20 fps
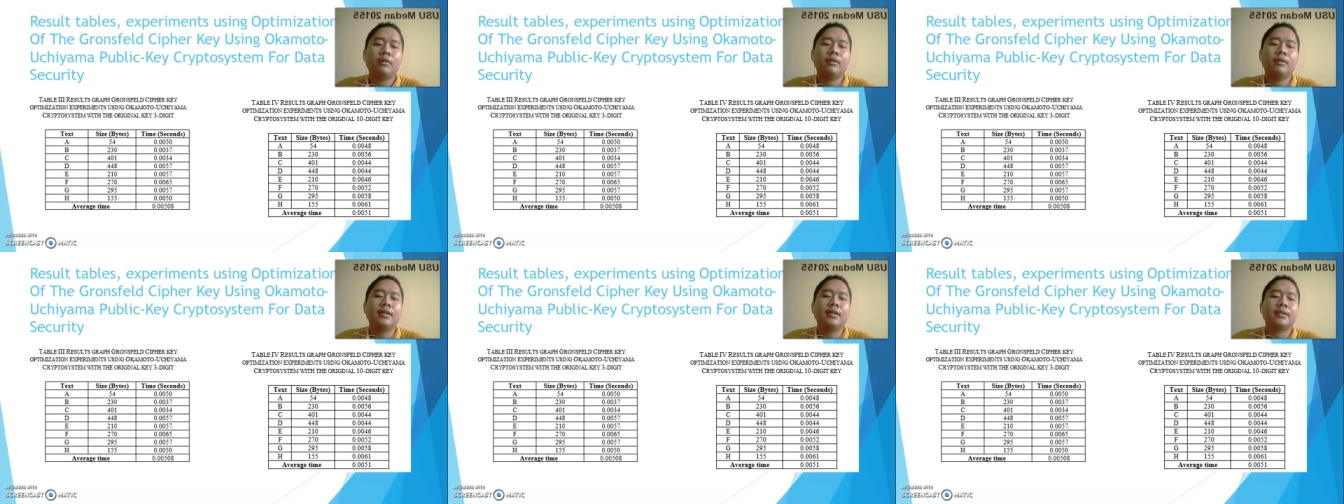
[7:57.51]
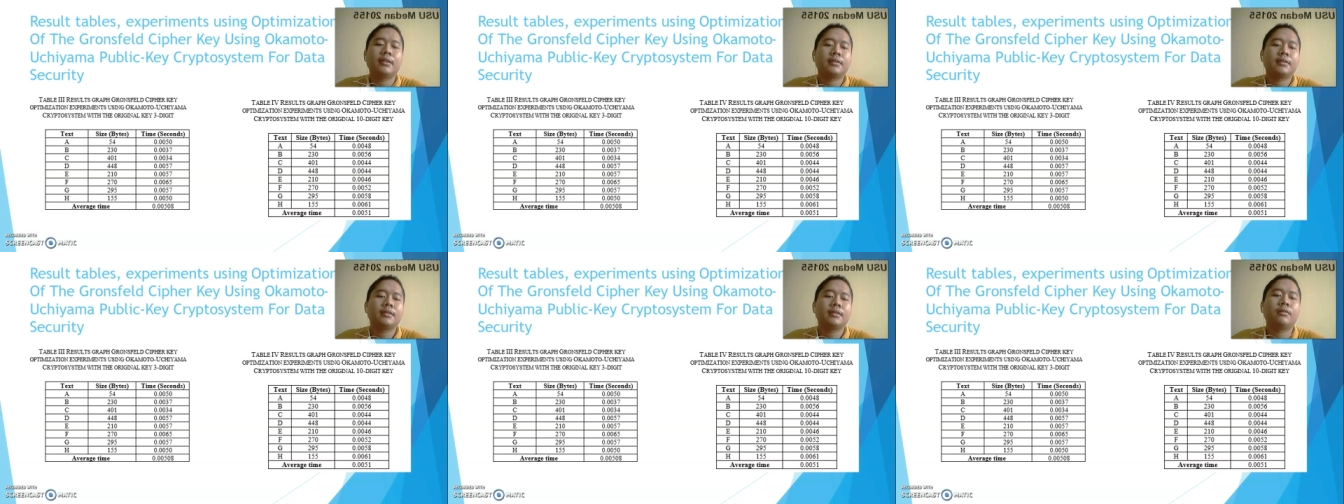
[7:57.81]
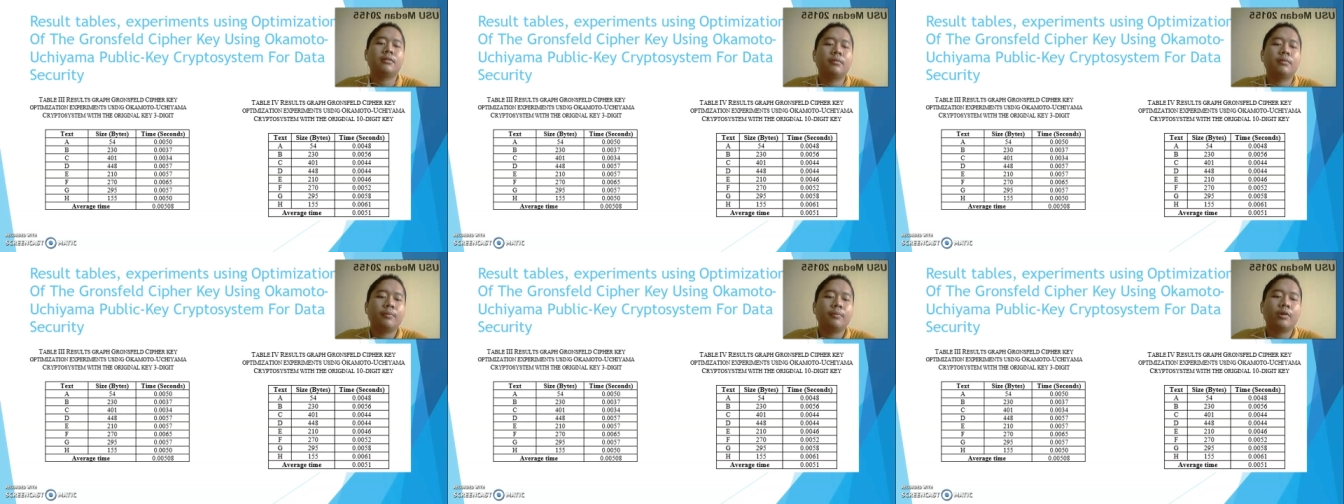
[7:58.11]
is
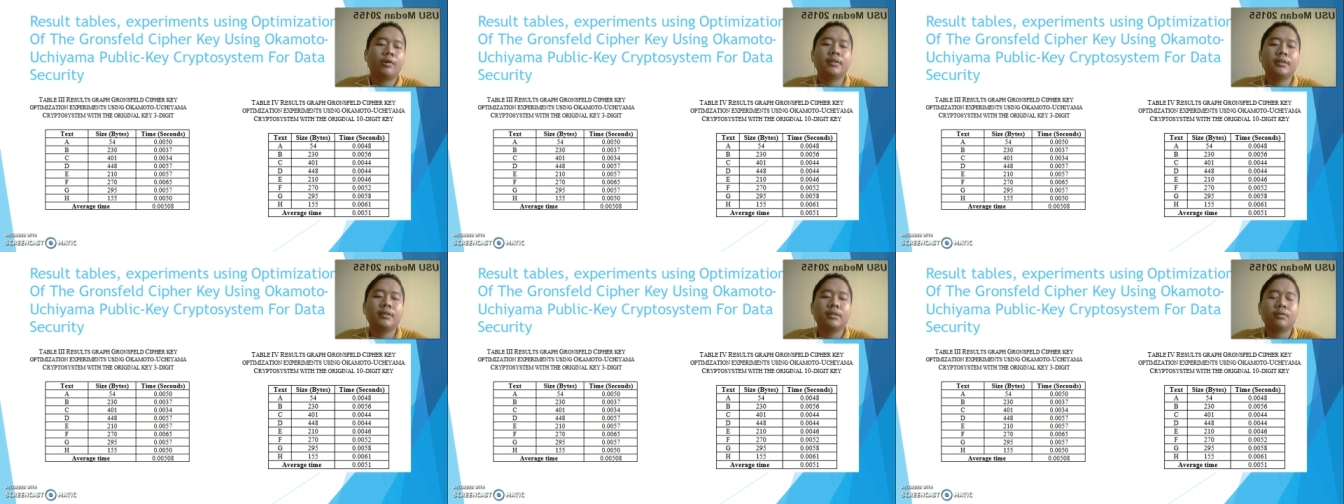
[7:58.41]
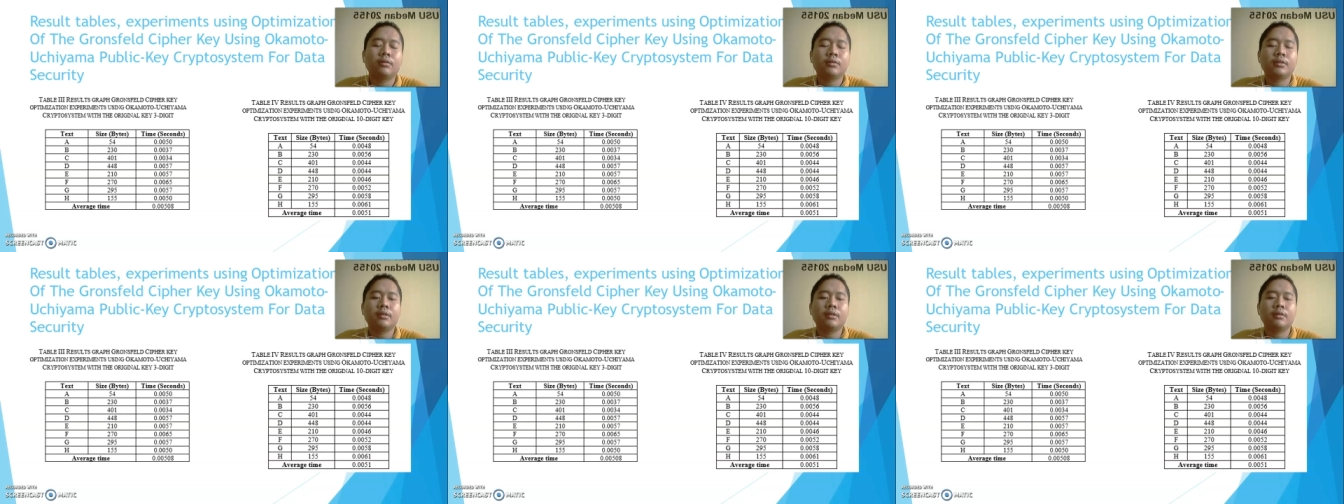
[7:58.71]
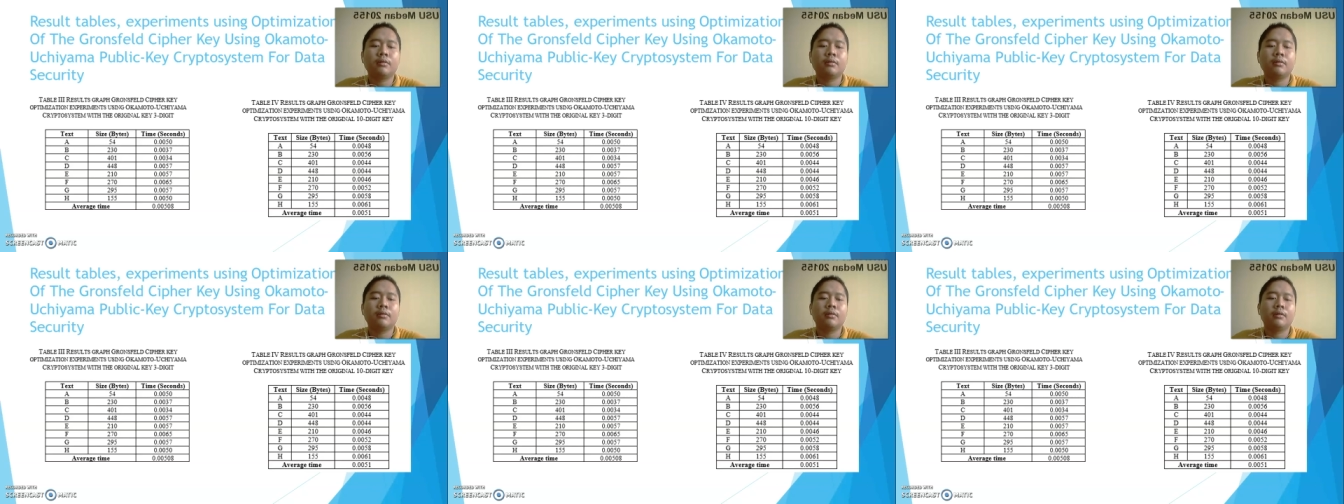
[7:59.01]

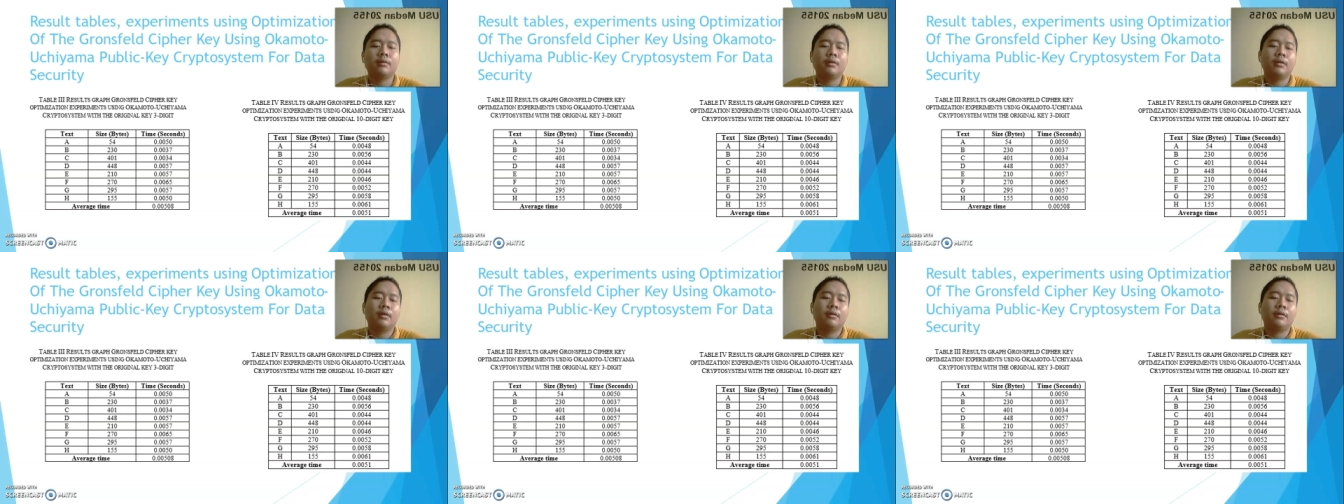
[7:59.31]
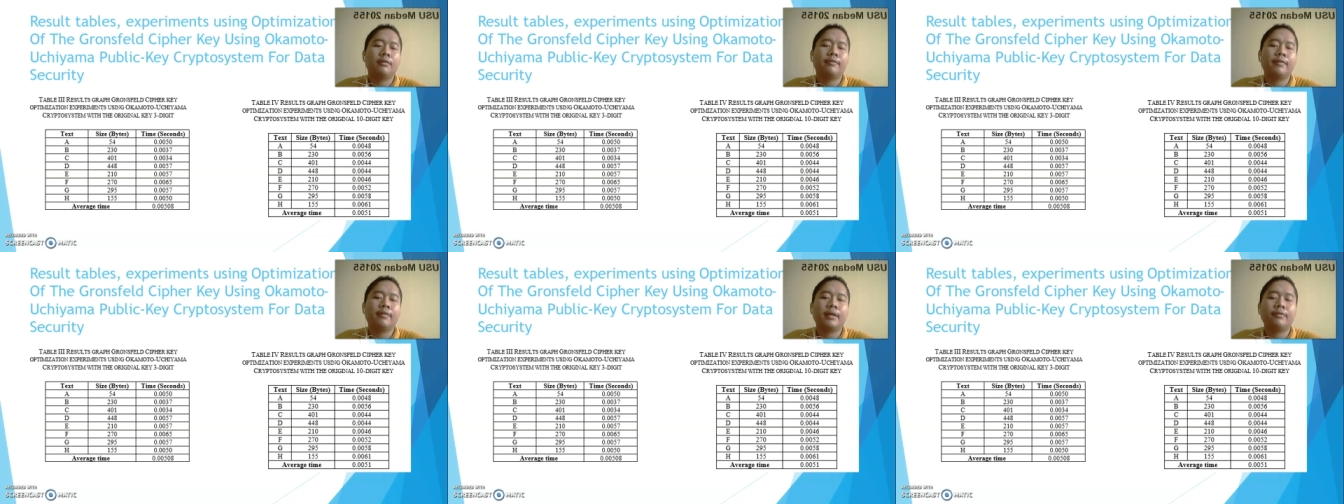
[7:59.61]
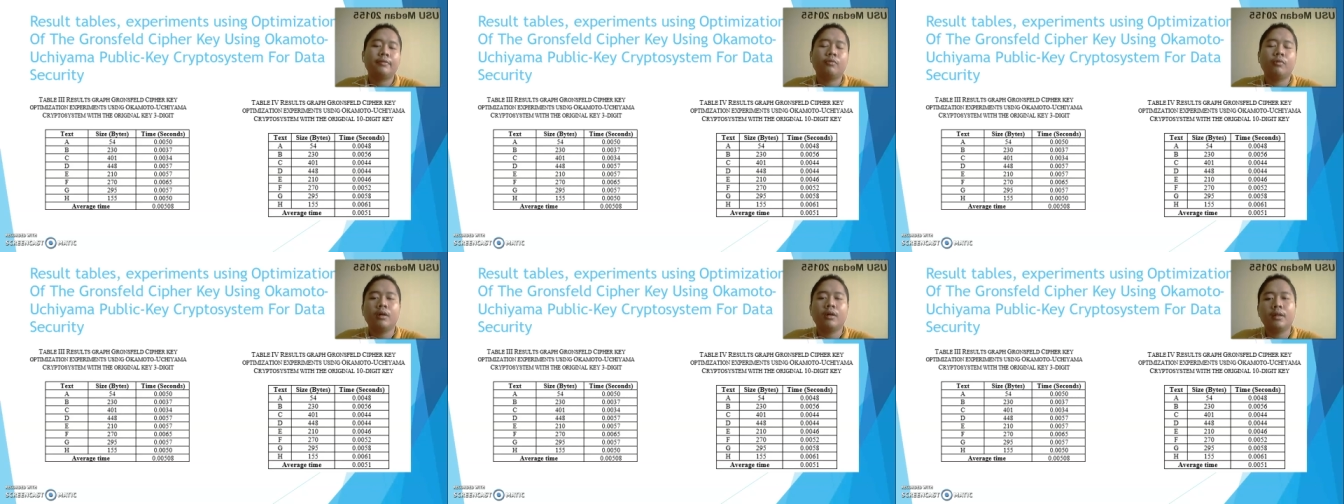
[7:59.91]

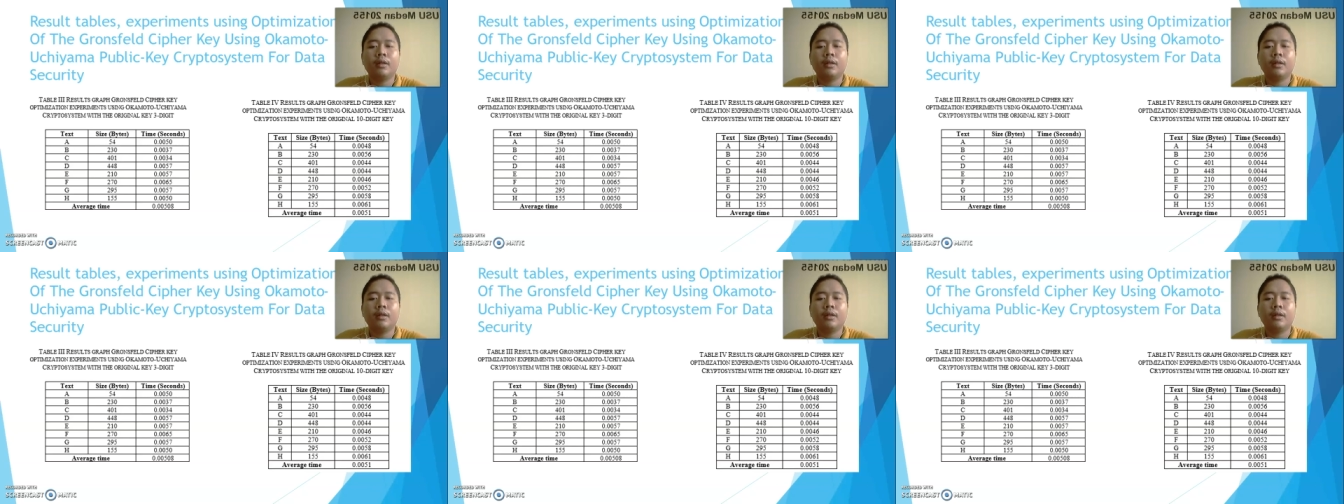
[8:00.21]
0.0051.